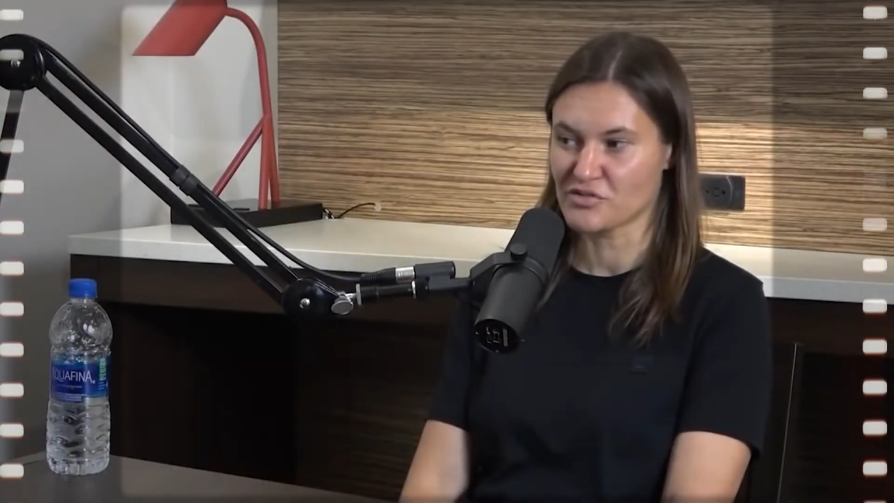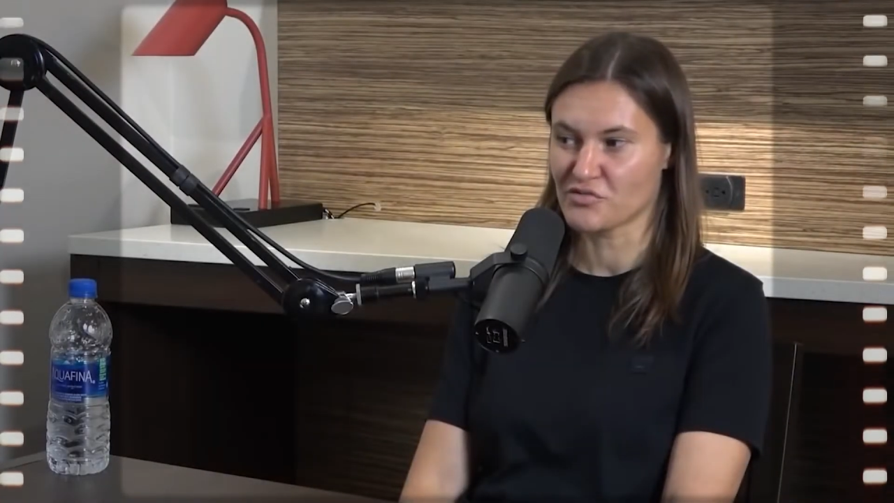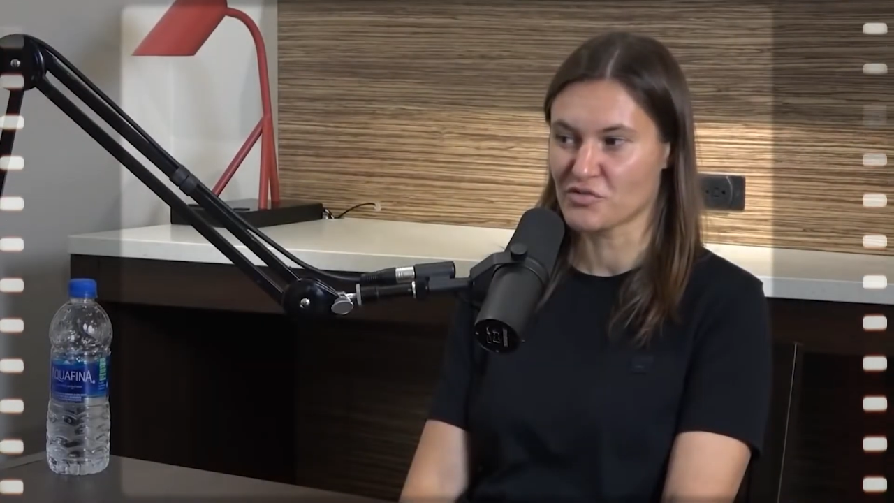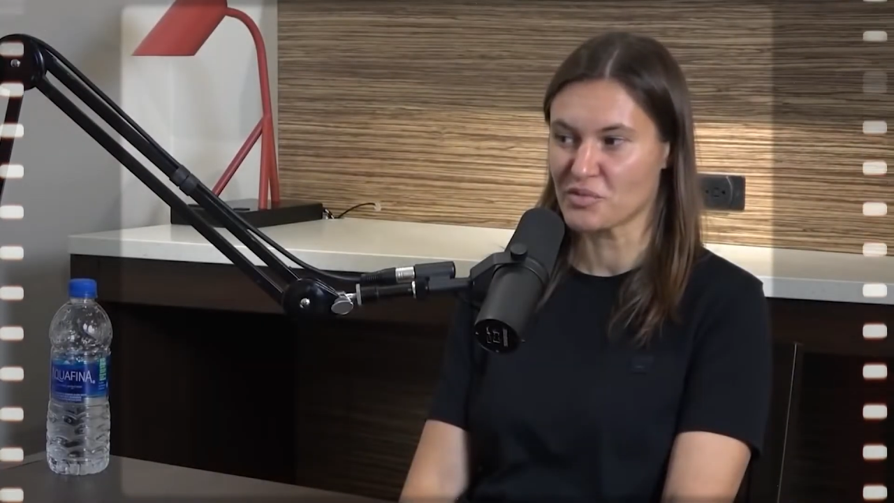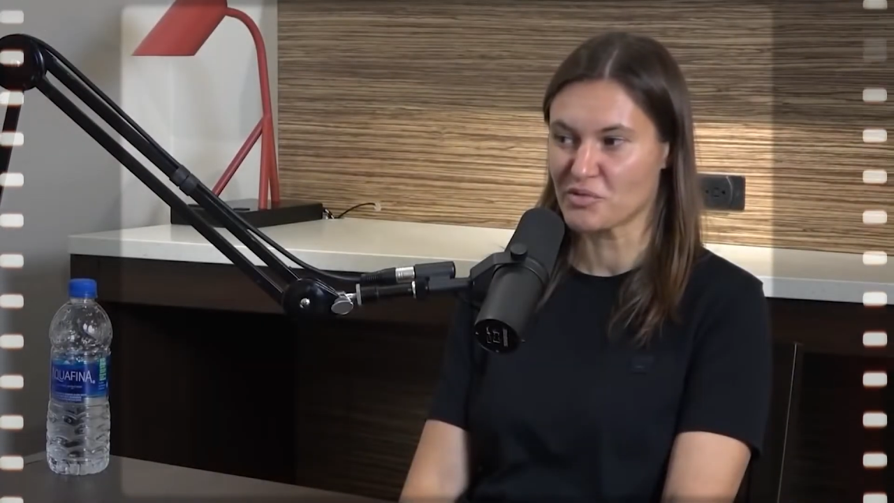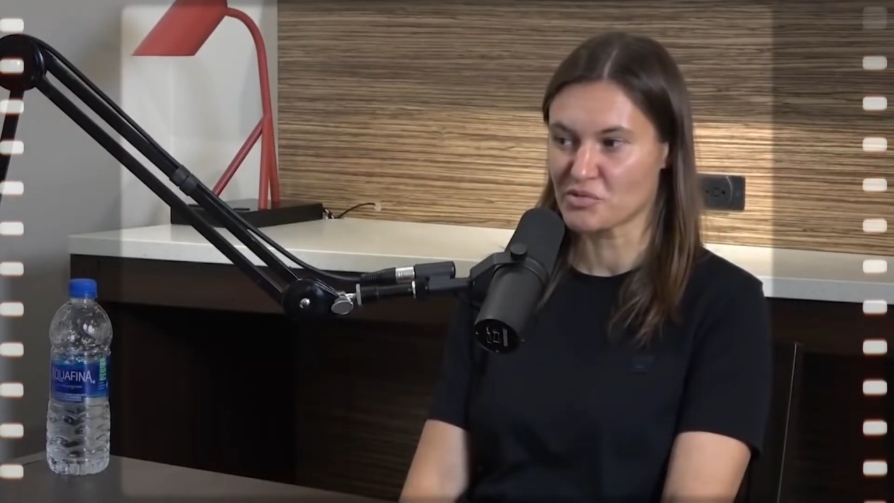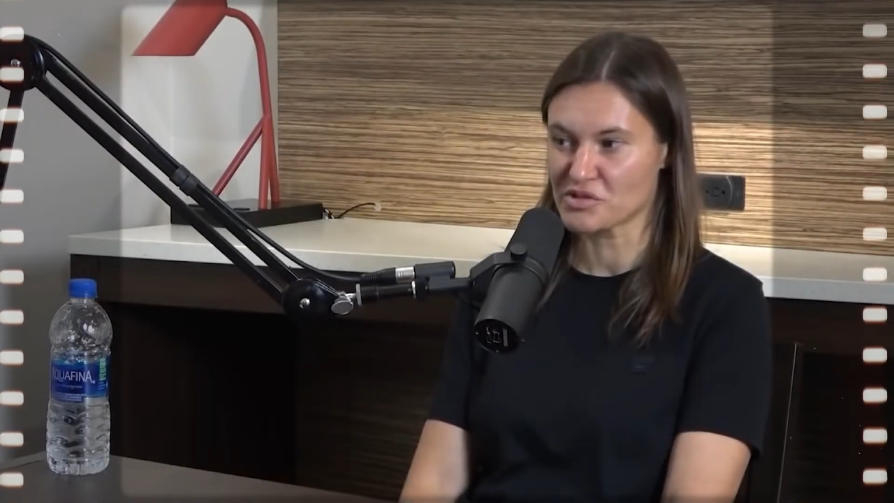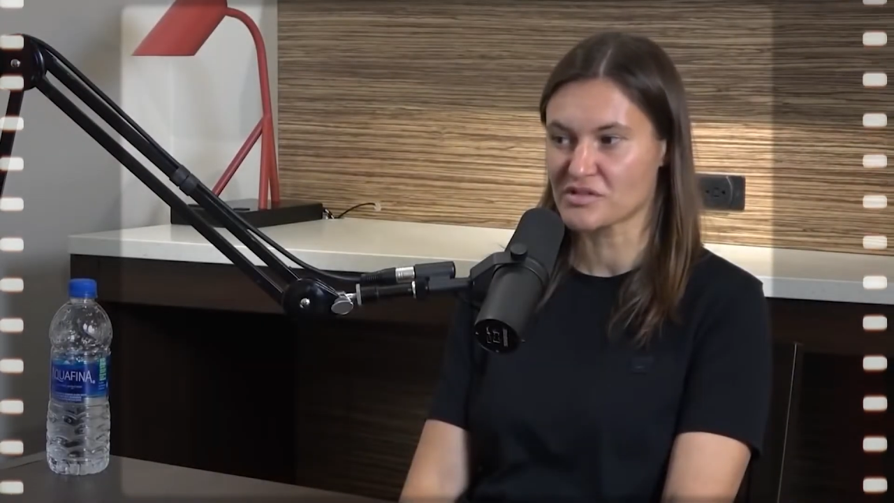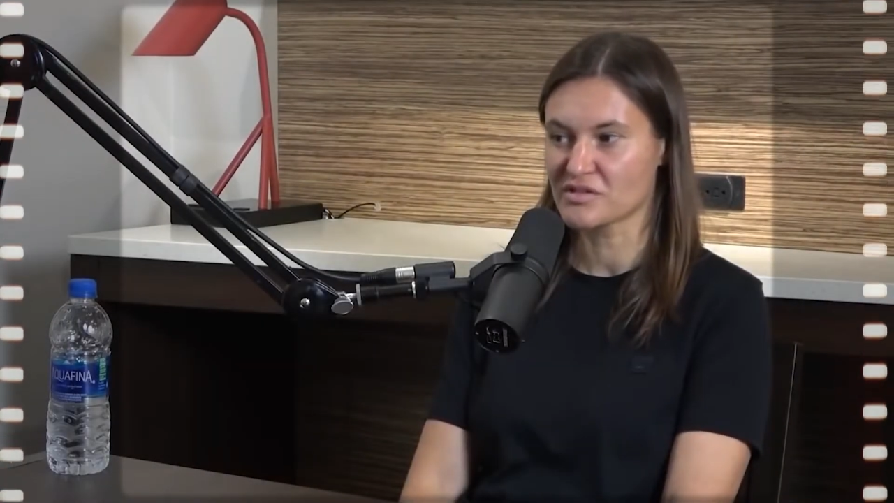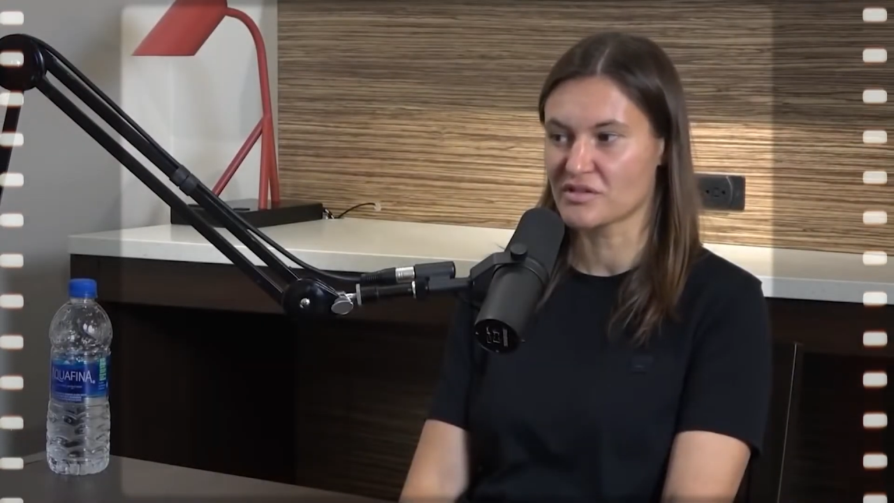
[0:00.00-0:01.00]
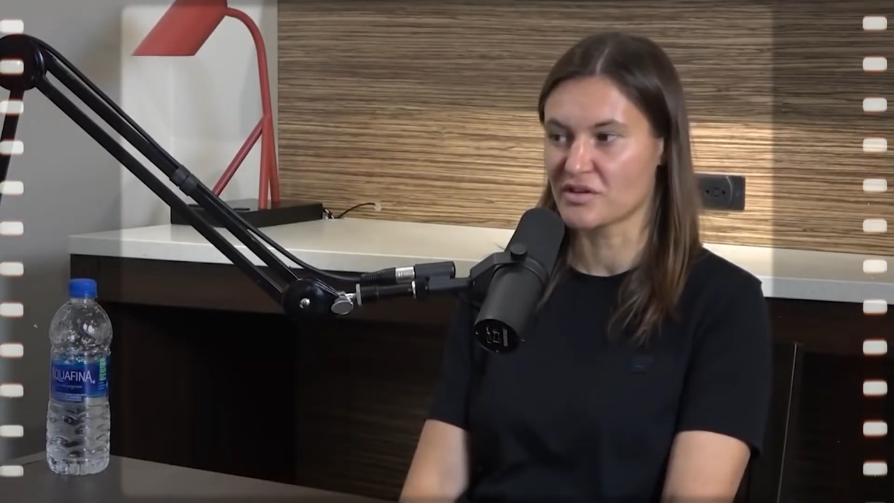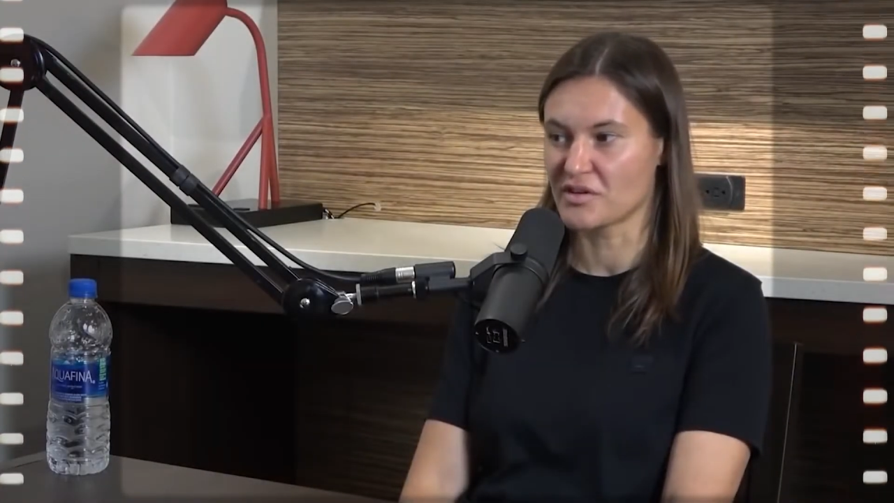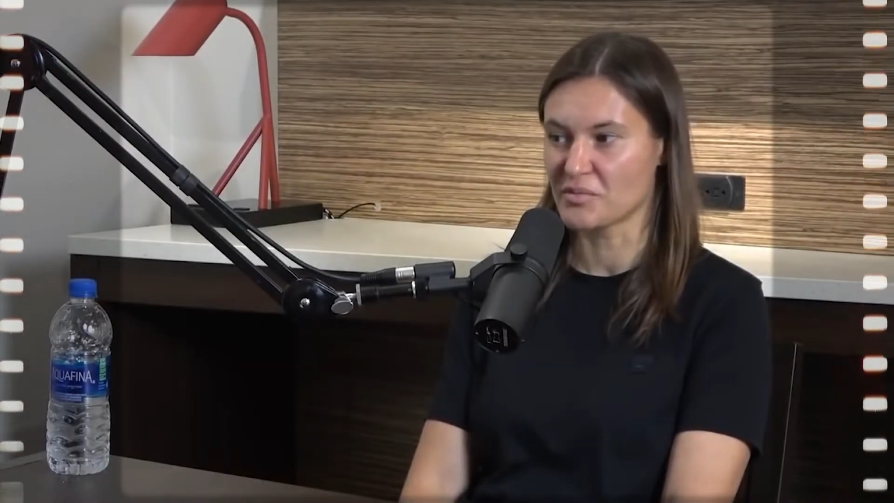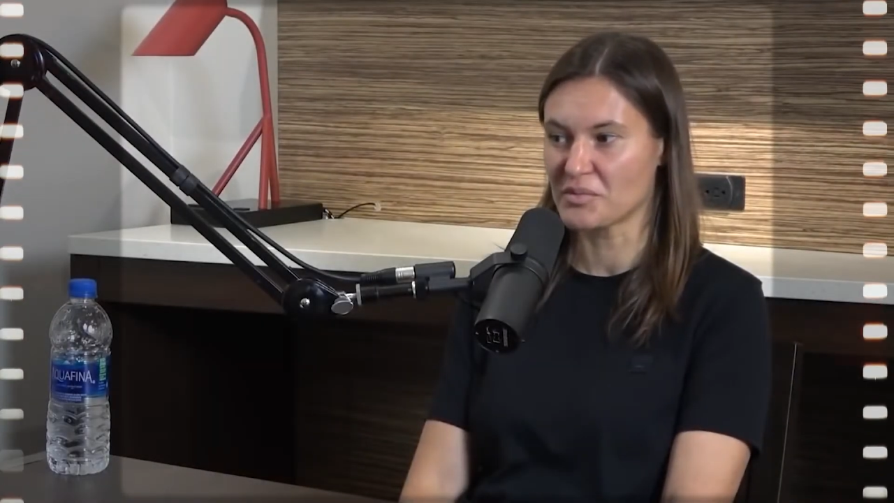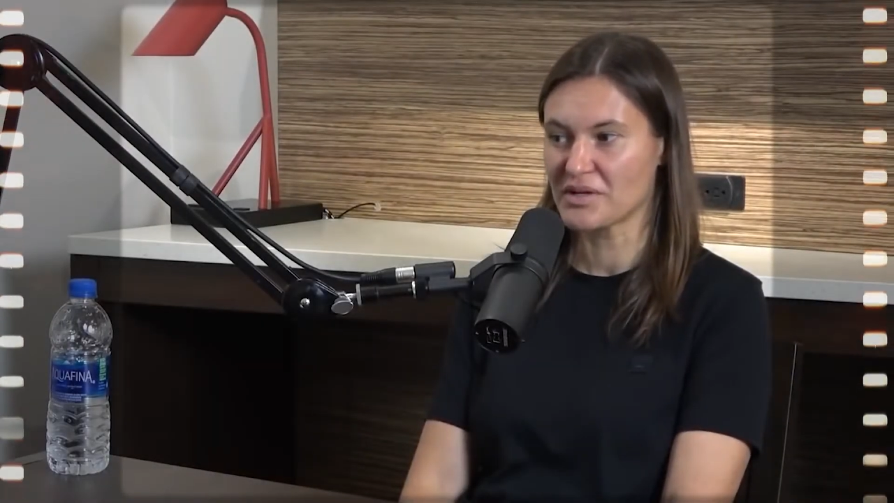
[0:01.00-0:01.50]
so for me it was
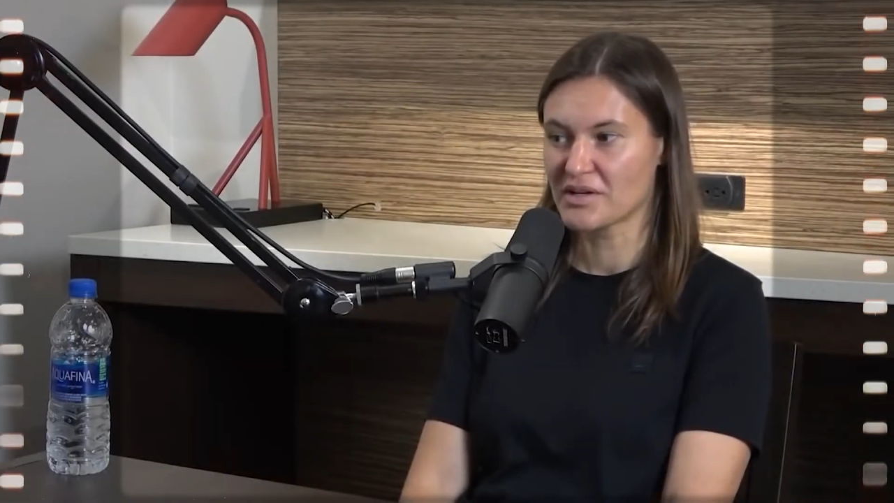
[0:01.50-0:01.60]
um,